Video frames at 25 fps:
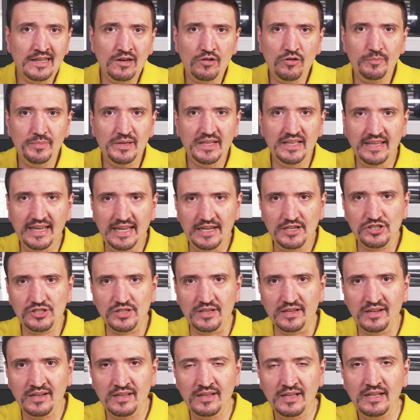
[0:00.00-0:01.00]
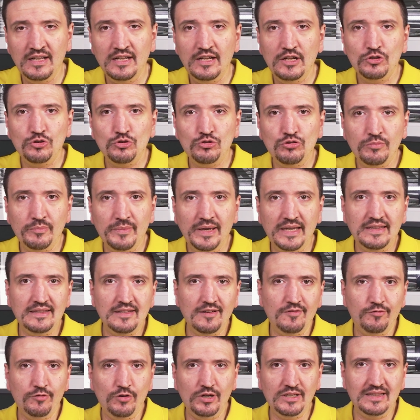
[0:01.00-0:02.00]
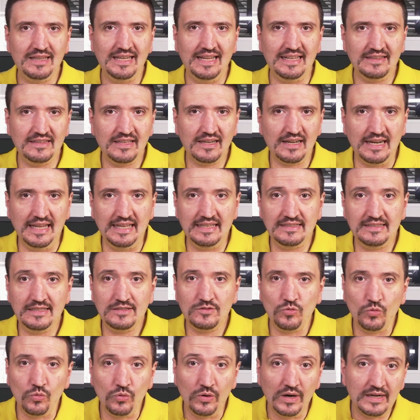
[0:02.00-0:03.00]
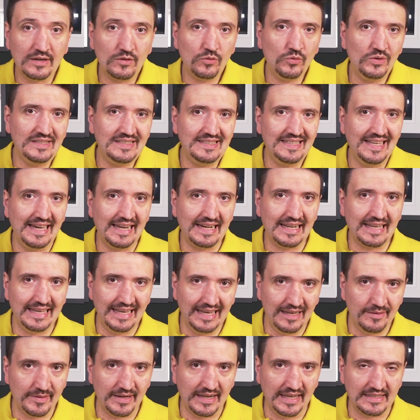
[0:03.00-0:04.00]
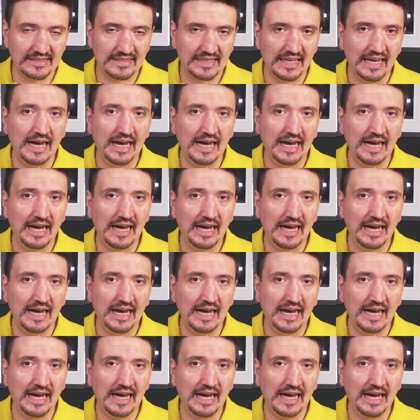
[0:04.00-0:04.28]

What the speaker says: no obligation to make the Voigtlander lenses work with their cameras,